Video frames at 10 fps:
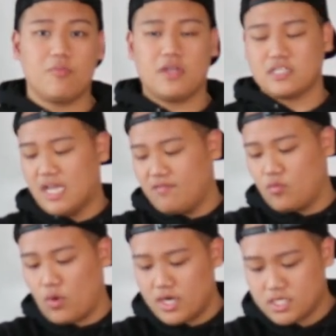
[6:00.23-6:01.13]
only because I
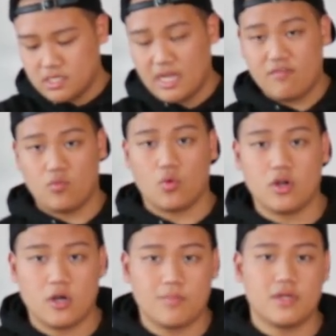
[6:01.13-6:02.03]
haven't washed it, I haven't worn
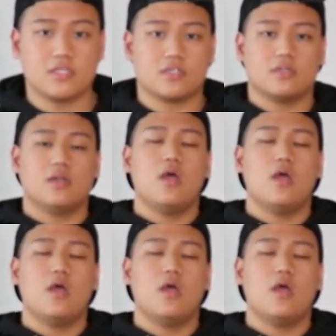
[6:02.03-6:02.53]
it a bunch.